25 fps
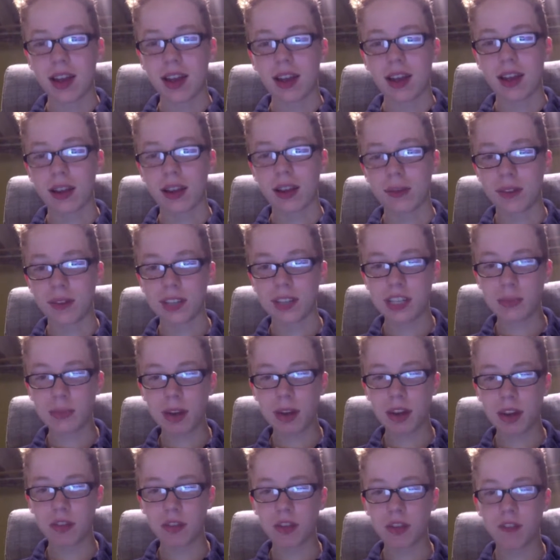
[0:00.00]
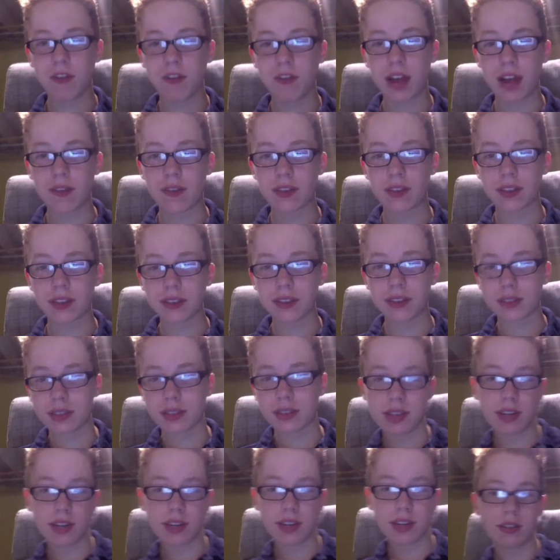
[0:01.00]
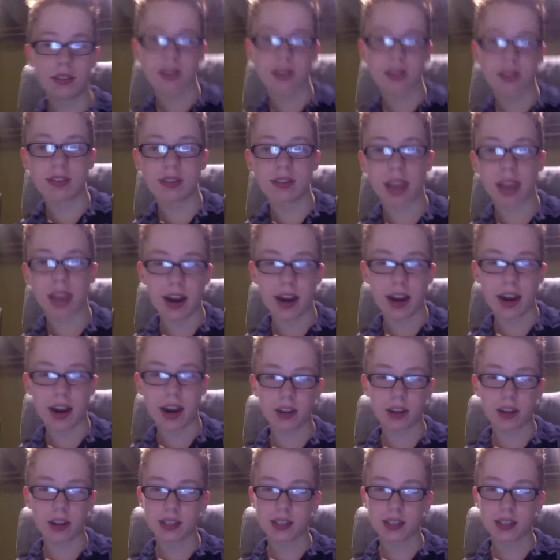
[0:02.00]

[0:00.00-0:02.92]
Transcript: Intimidator 305 still scares